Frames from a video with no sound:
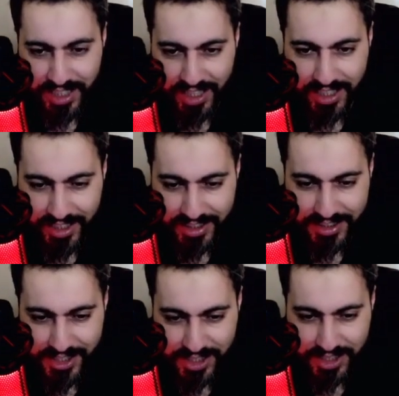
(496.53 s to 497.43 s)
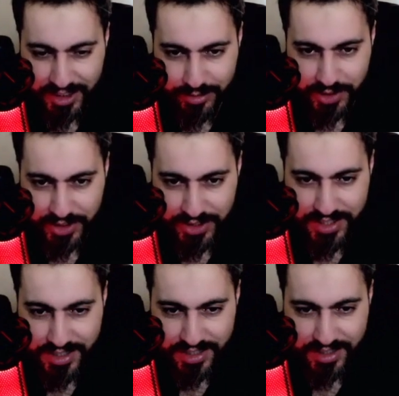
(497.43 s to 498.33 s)
I like this shield
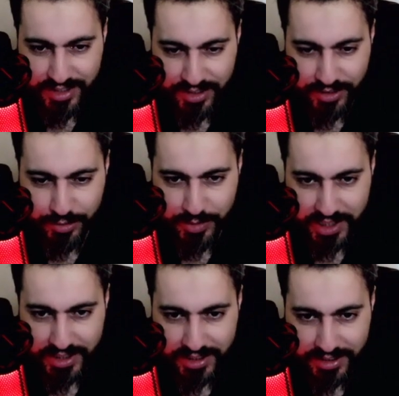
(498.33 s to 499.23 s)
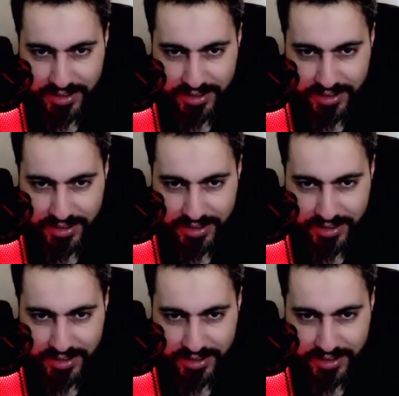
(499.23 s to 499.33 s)
because, oh my.